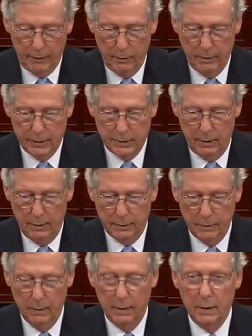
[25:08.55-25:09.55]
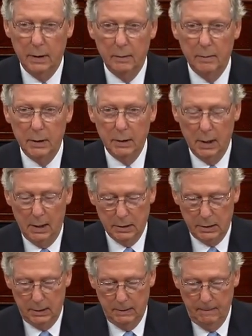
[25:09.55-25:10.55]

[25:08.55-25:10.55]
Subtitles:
U.S. territory in Benghazi.